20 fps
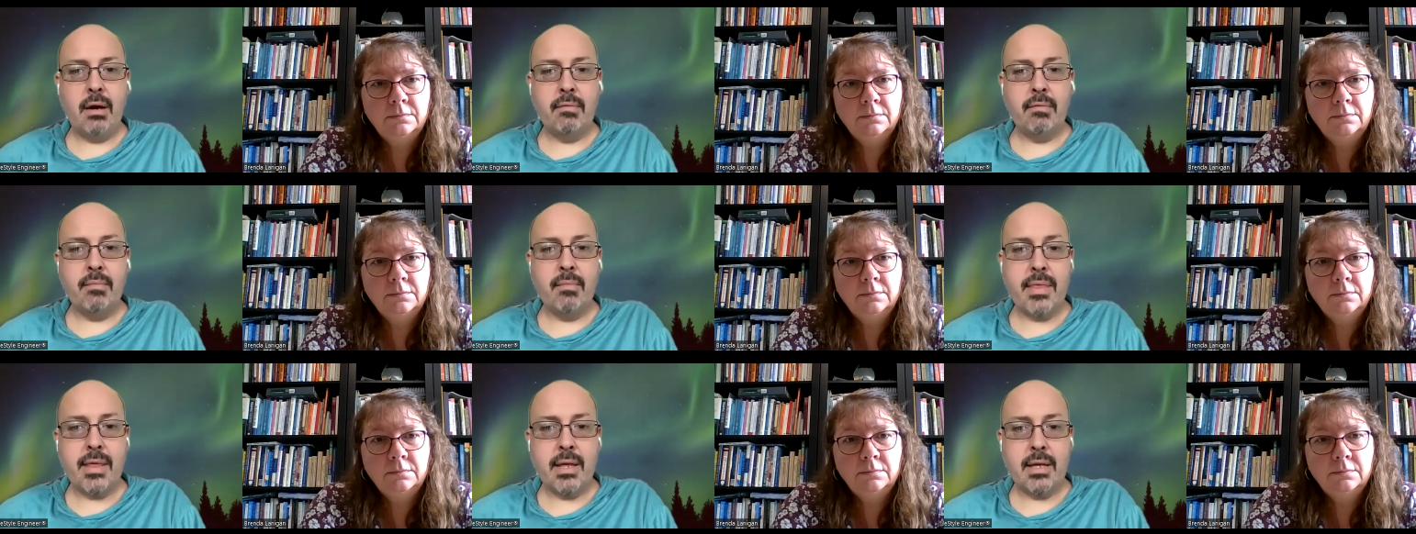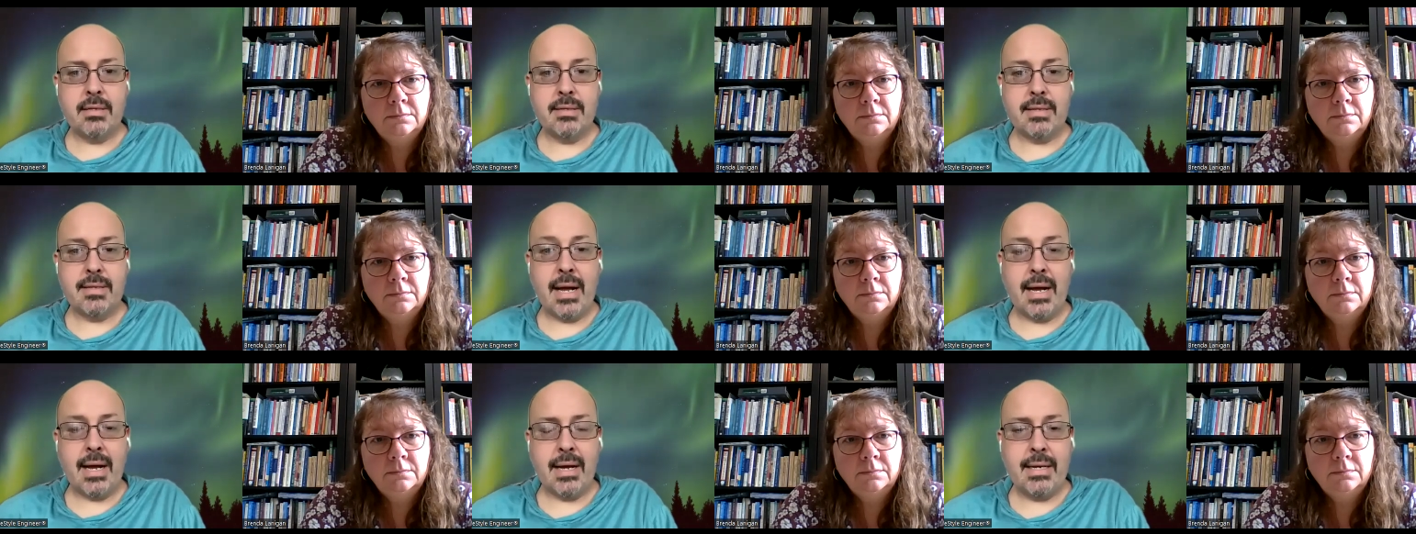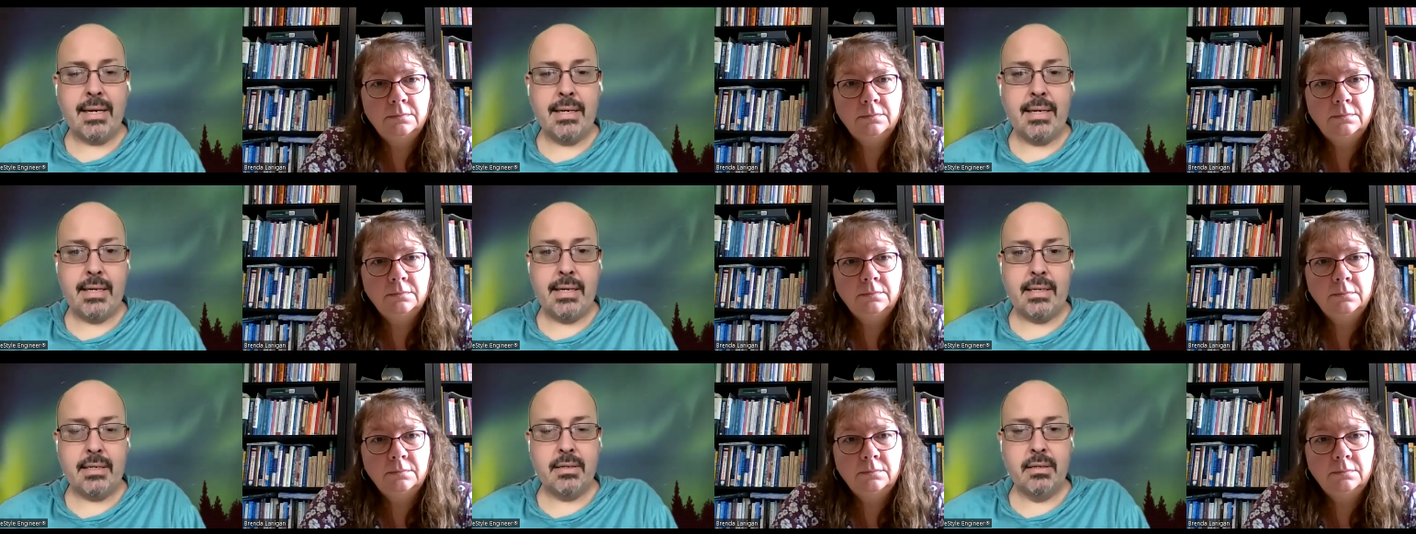Speaker 1: care of things that I
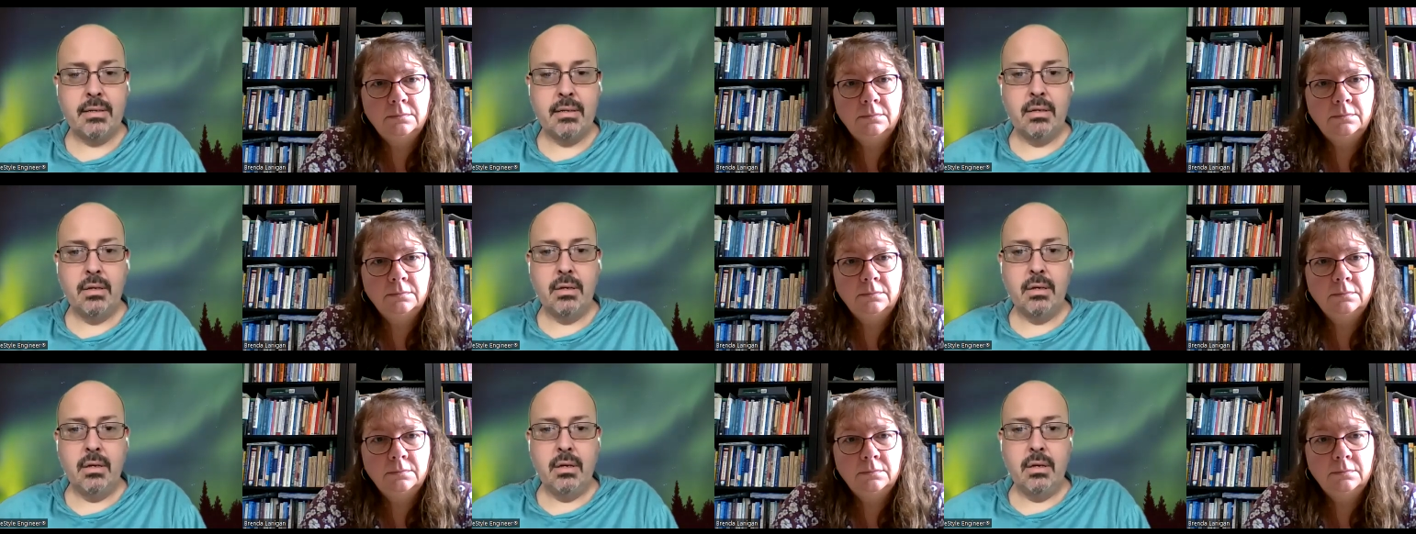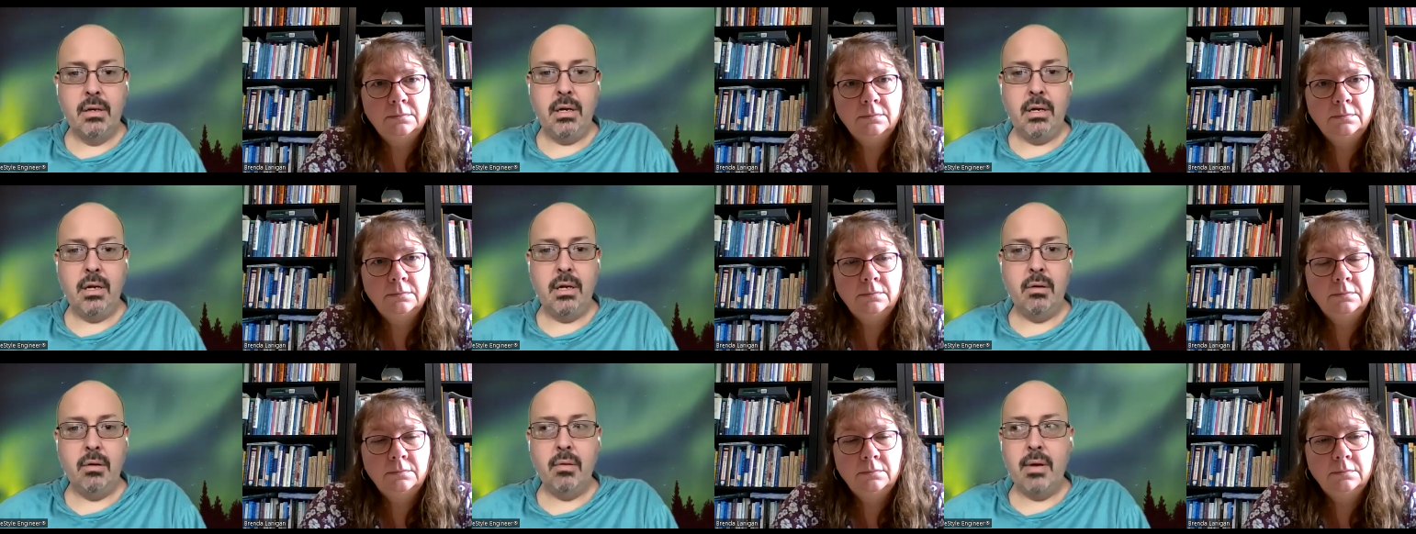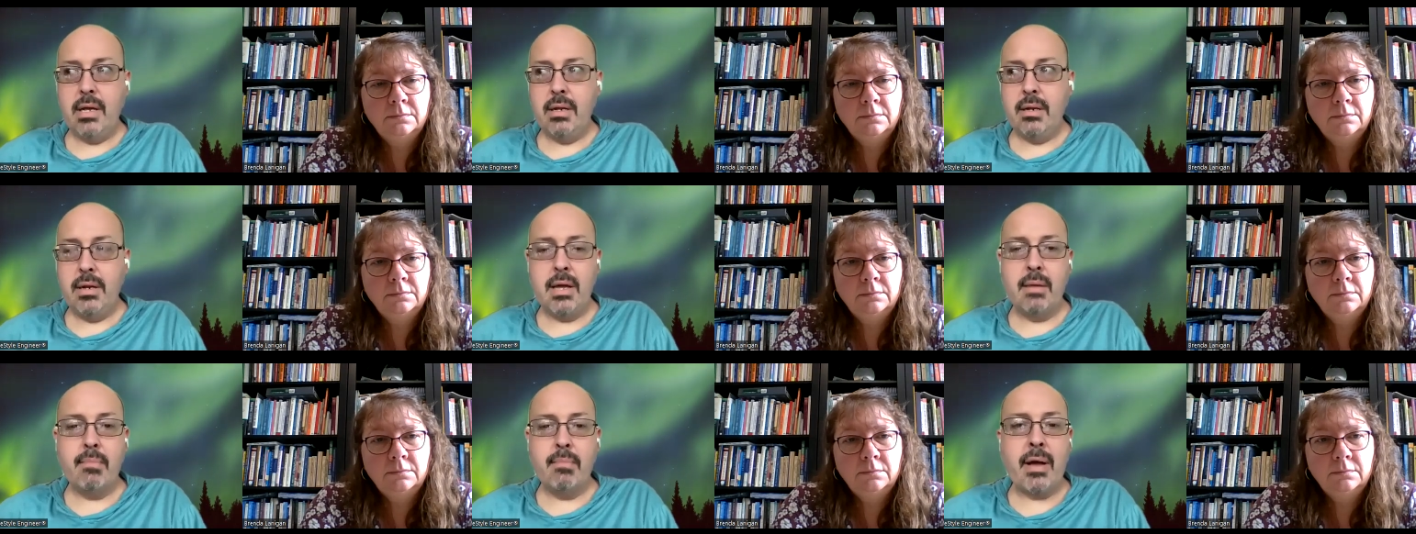need, you know,
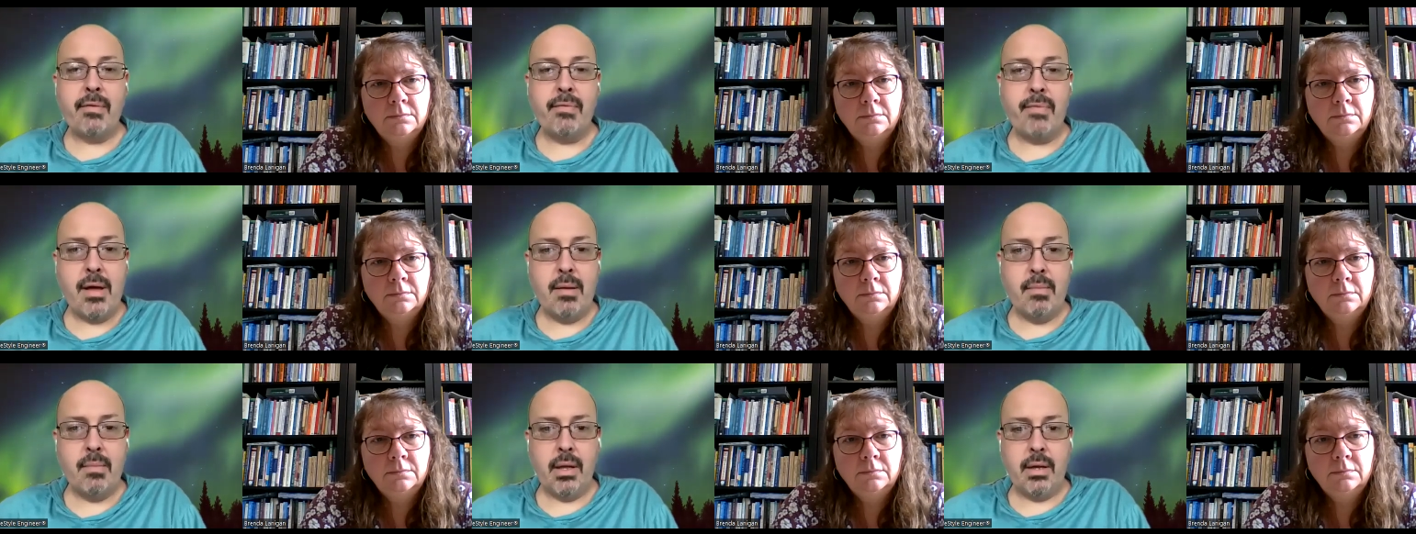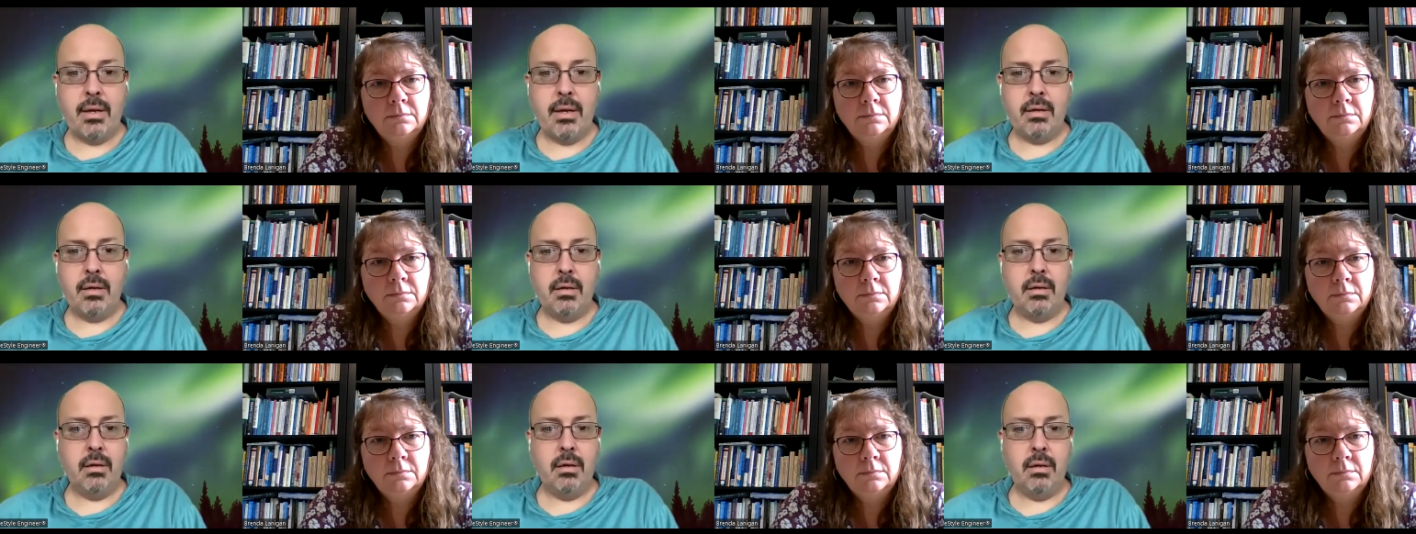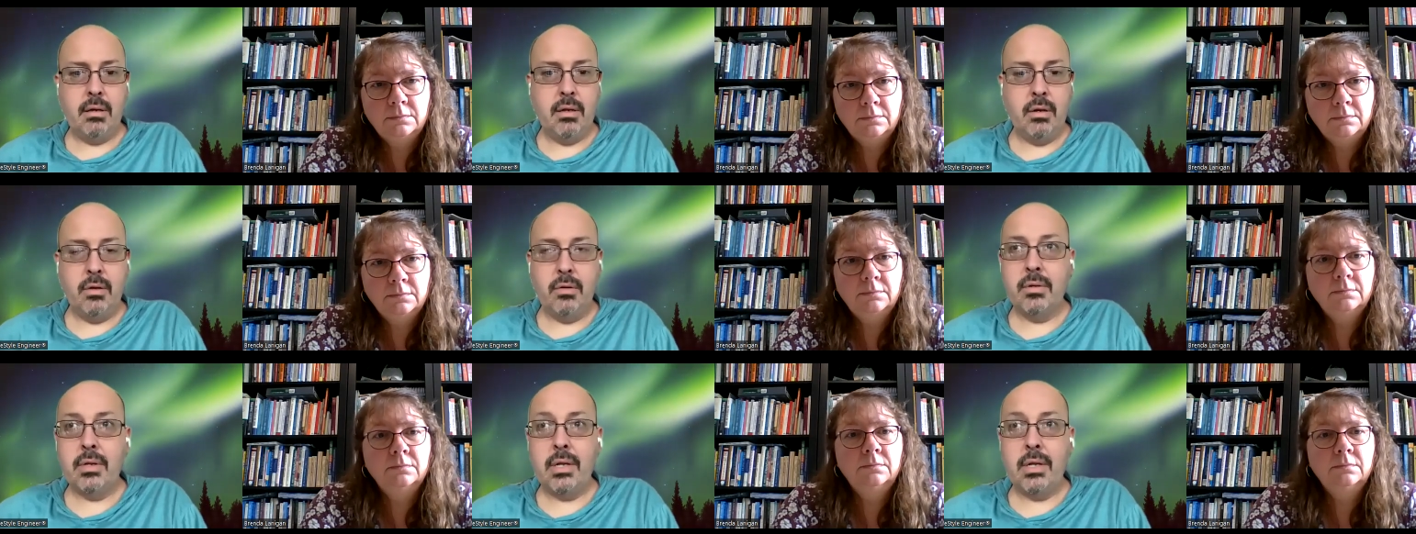in in my family, you
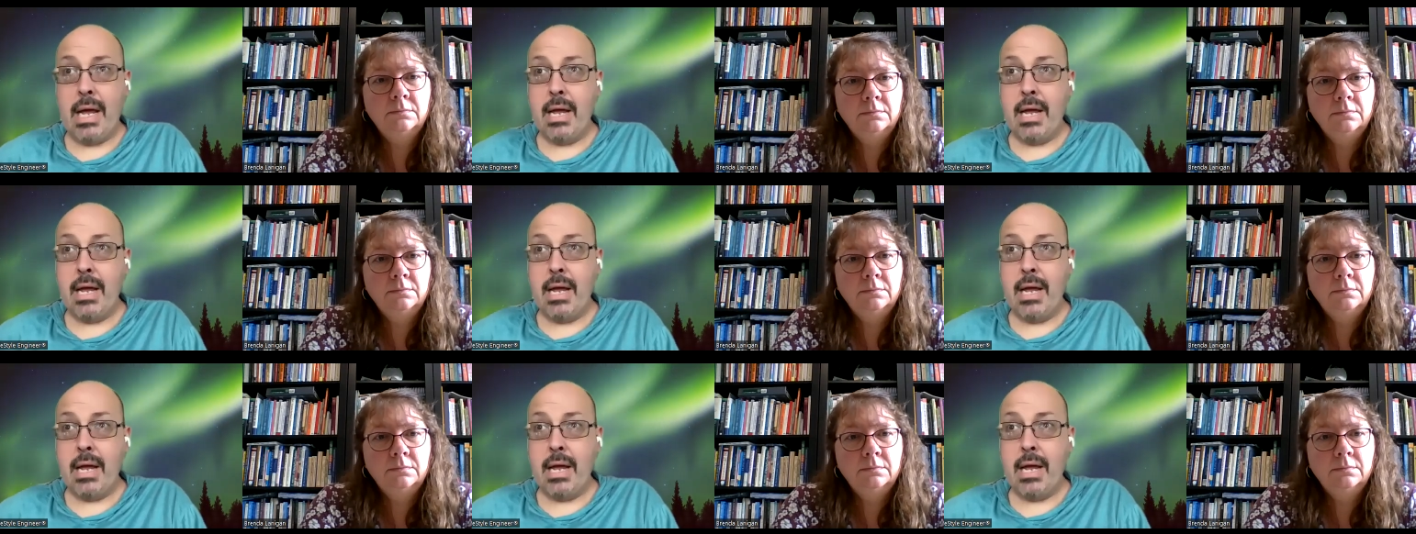know,